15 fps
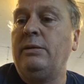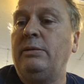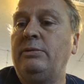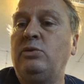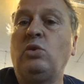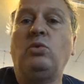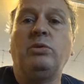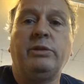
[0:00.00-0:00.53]

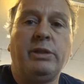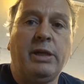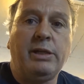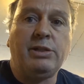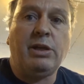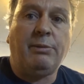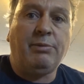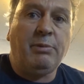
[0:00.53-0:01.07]
tool and die
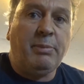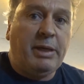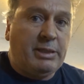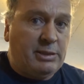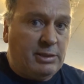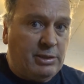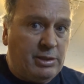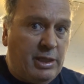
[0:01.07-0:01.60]
shop that
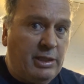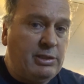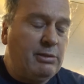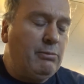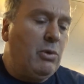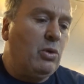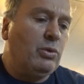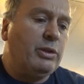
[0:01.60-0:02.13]
makes
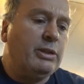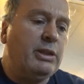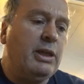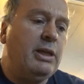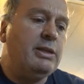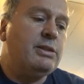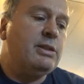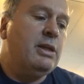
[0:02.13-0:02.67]
injection molding
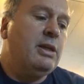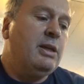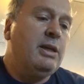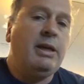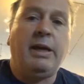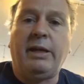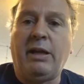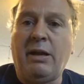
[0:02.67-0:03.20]
dies,
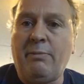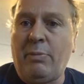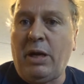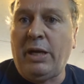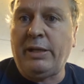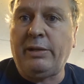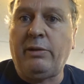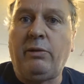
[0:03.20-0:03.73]
and I
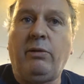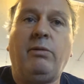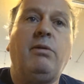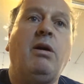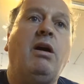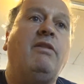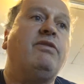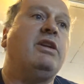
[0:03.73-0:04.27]
buy their
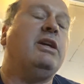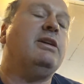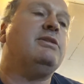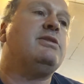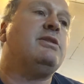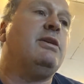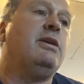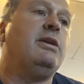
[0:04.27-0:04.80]

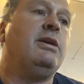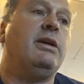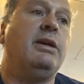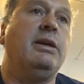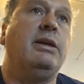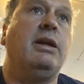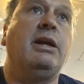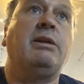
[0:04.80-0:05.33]
offcuts,
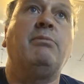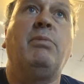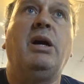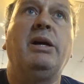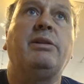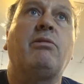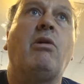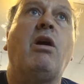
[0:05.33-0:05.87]
and I can
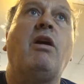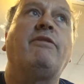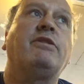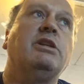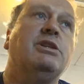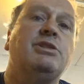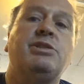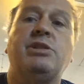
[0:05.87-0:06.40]
buy their
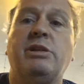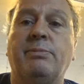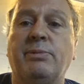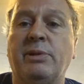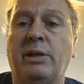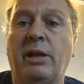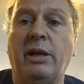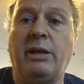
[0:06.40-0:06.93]
offcuts cheaper
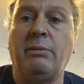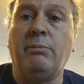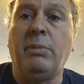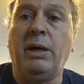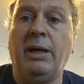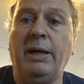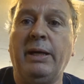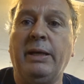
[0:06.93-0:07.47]
than I can
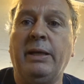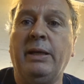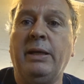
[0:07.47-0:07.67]
buy